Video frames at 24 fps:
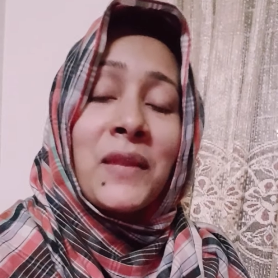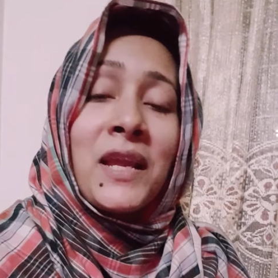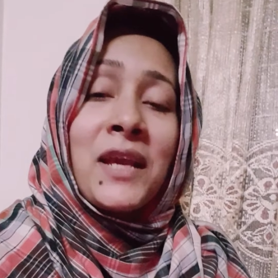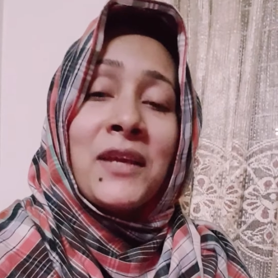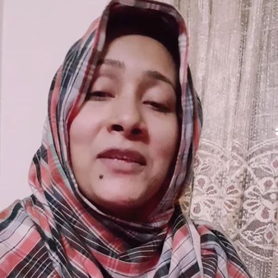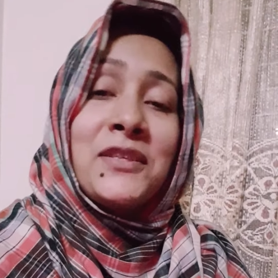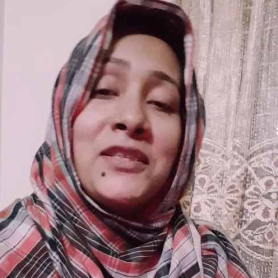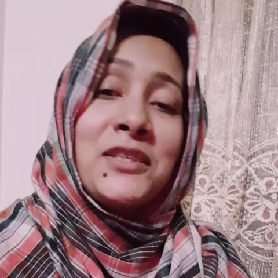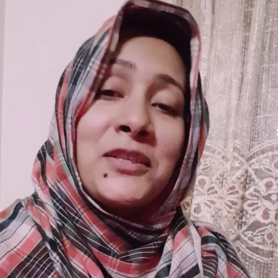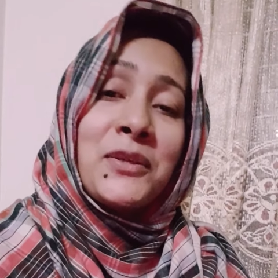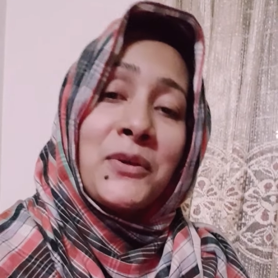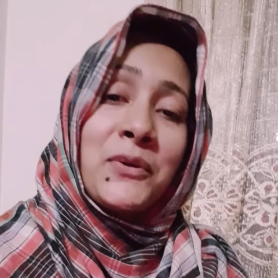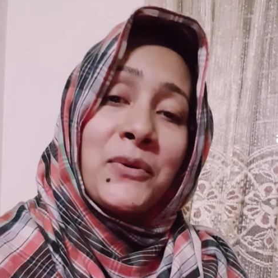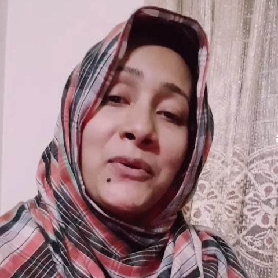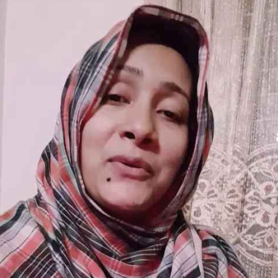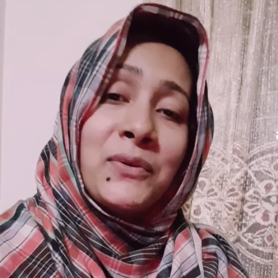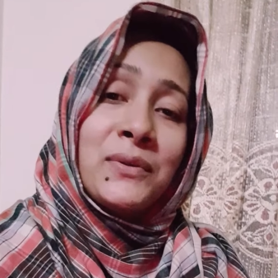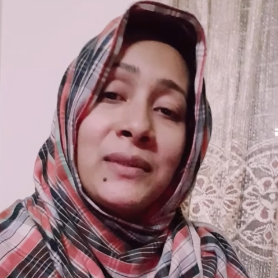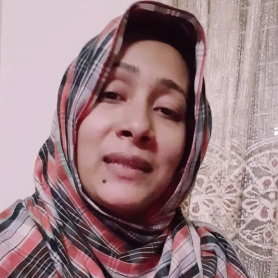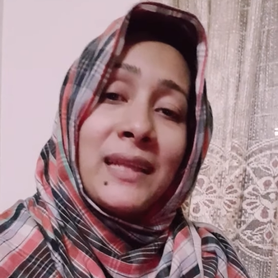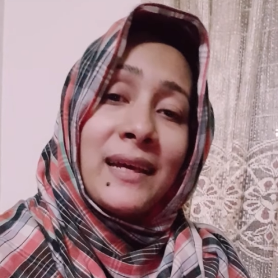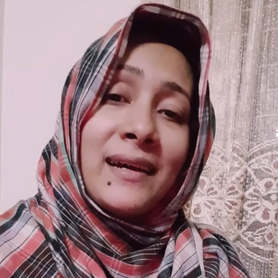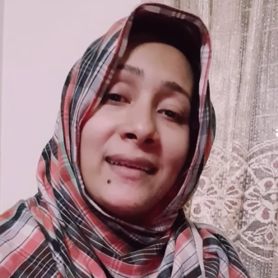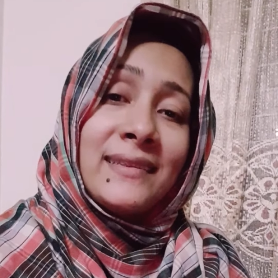so
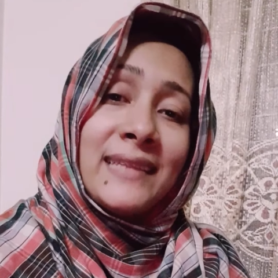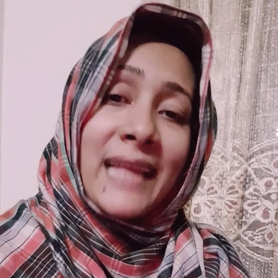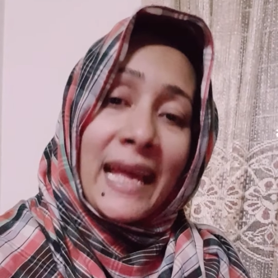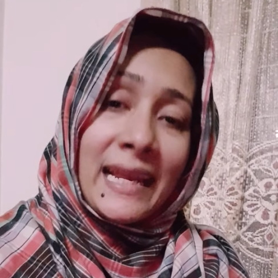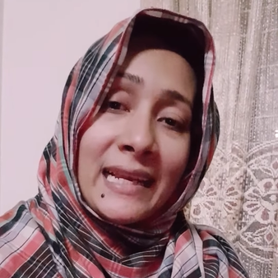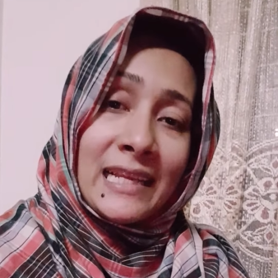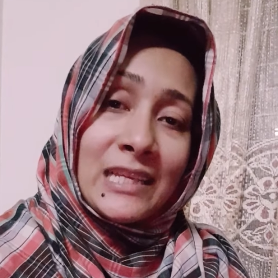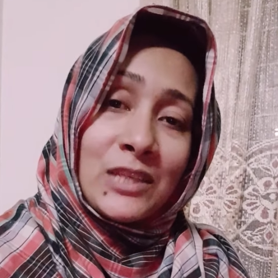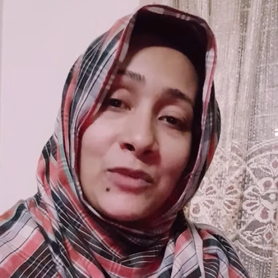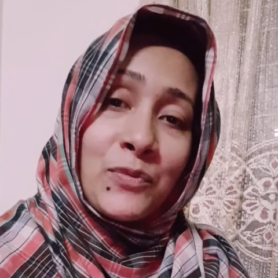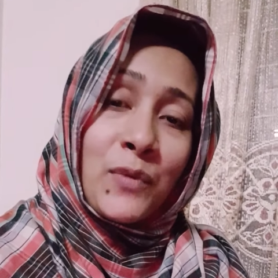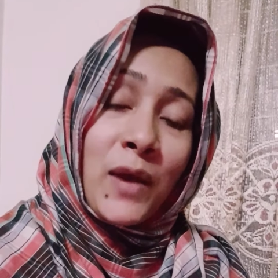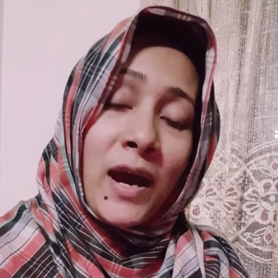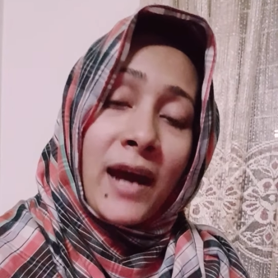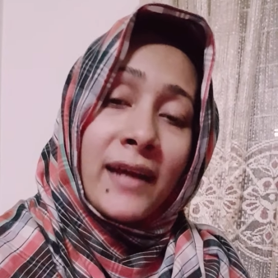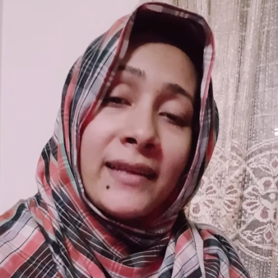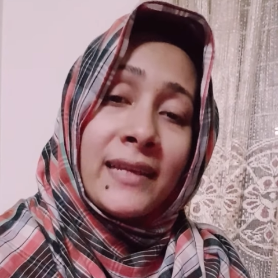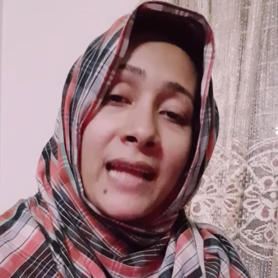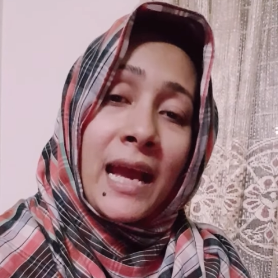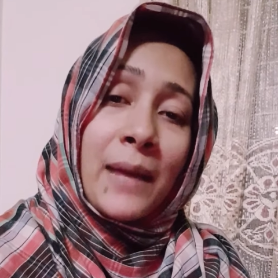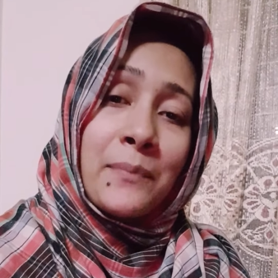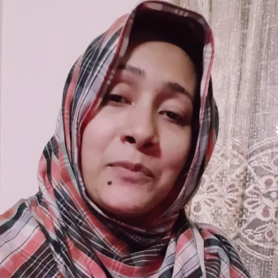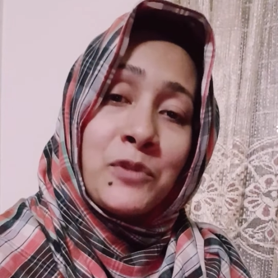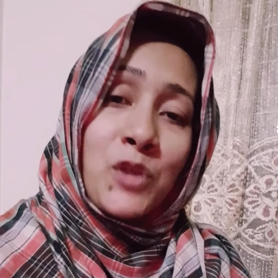that is why
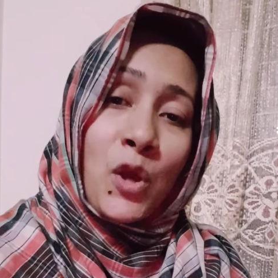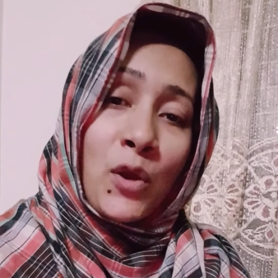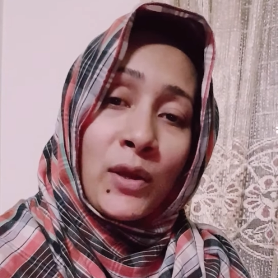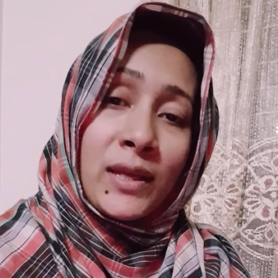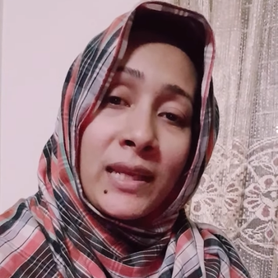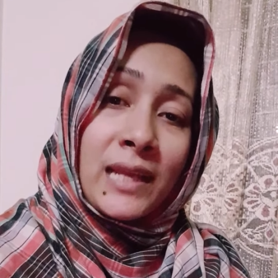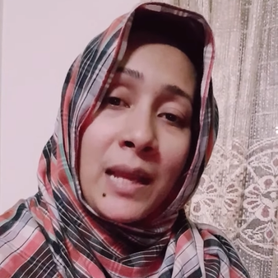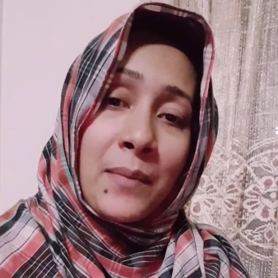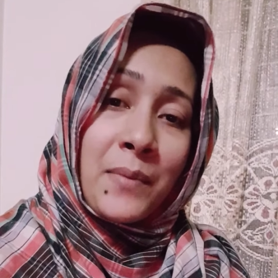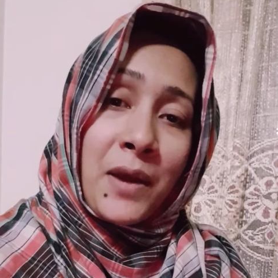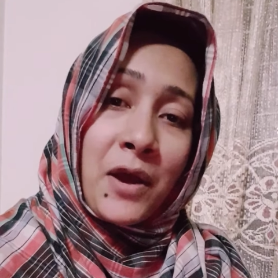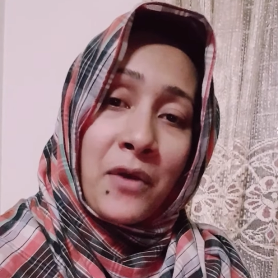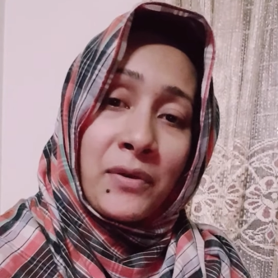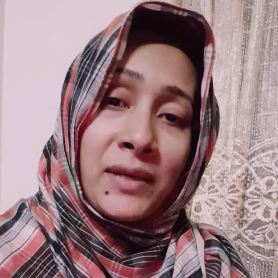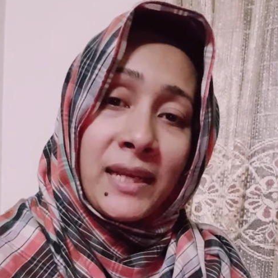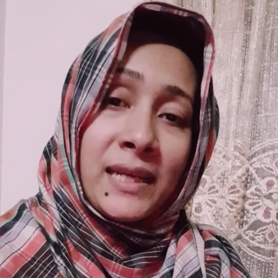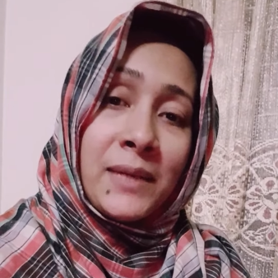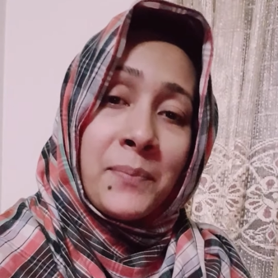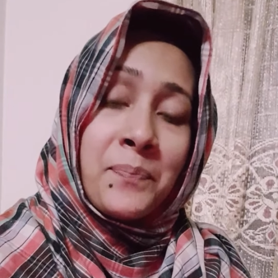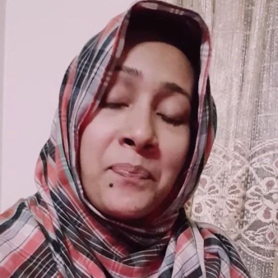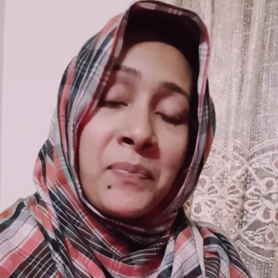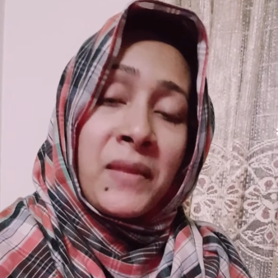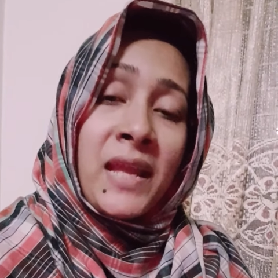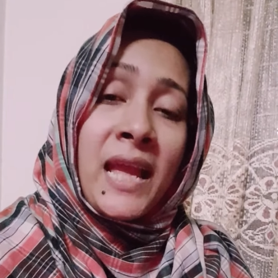I'm talking about it.
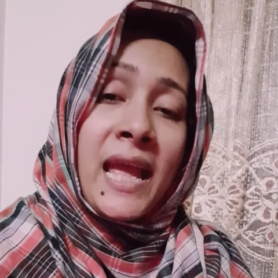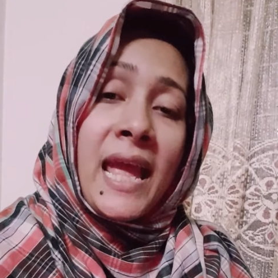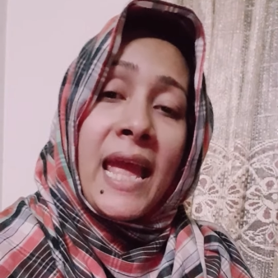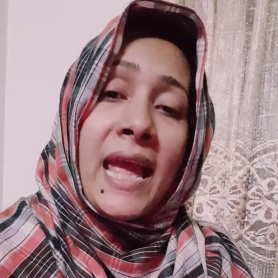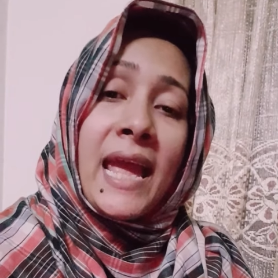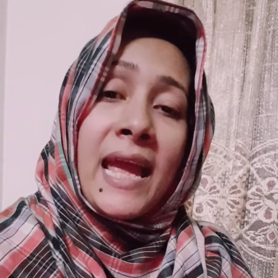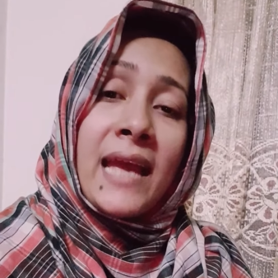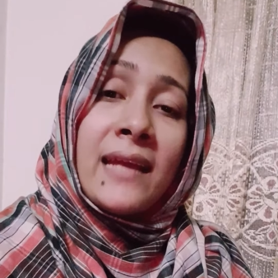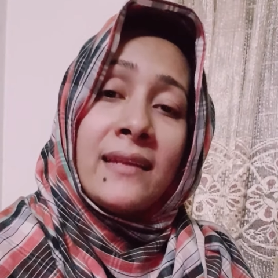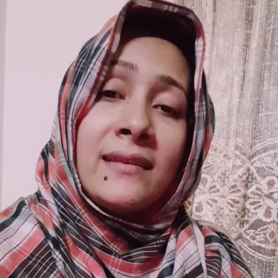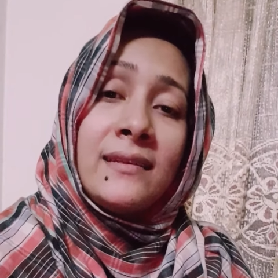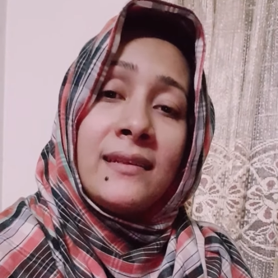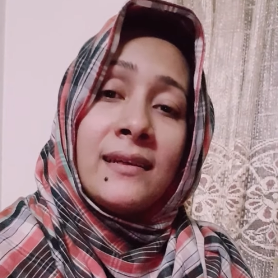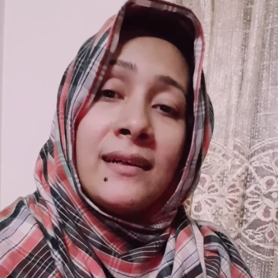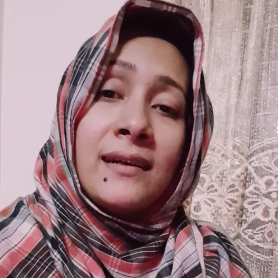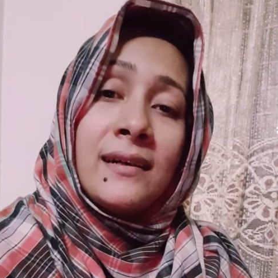And